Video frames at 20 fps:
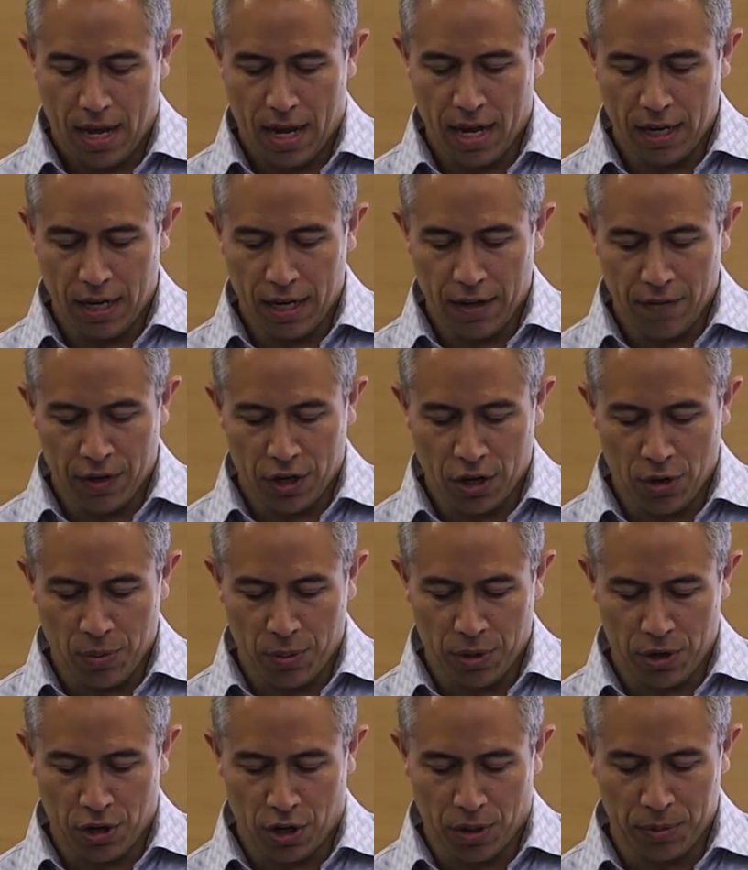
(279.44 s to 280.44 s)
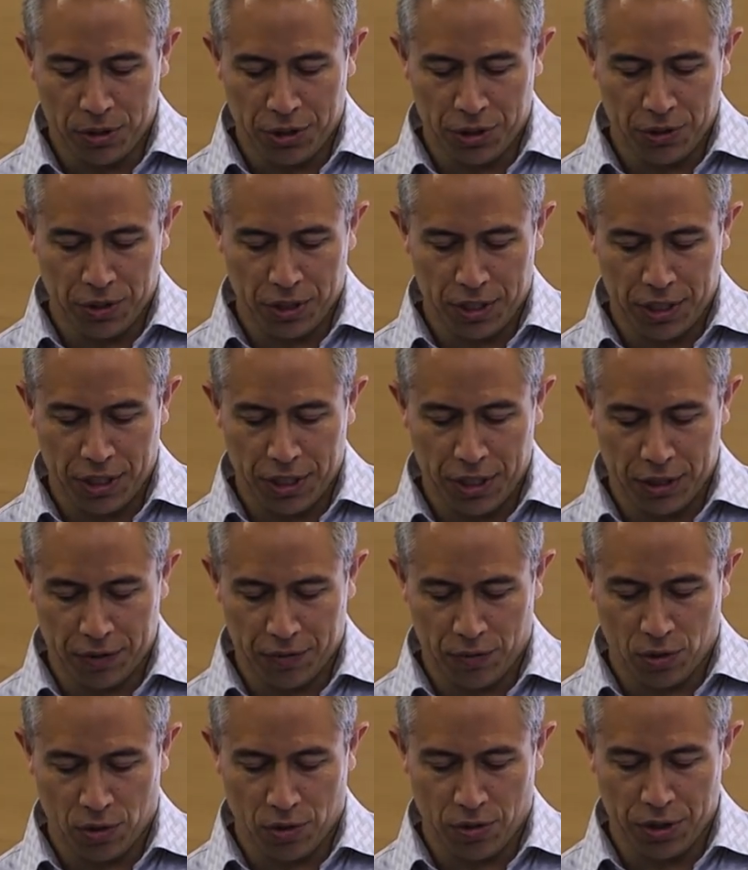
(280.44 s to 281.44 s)
and leaving open opportunities
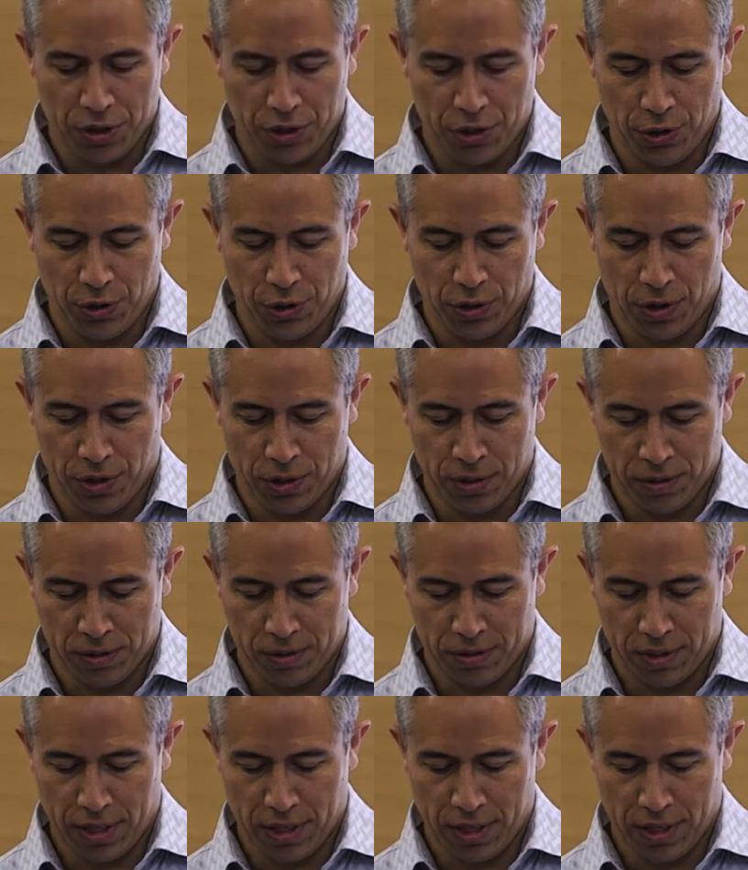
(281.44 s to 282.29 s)
for a return on